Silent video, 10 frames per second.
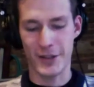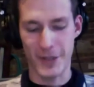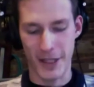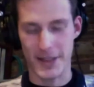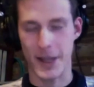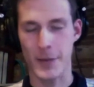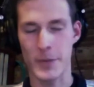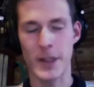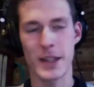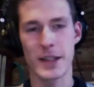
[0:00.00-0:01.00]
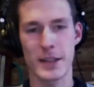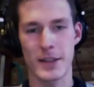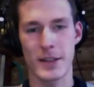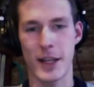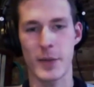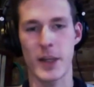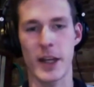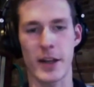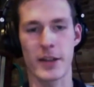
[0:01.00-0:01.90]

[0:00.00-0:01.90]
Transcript: Thanks, Sam. Glad to be well, here.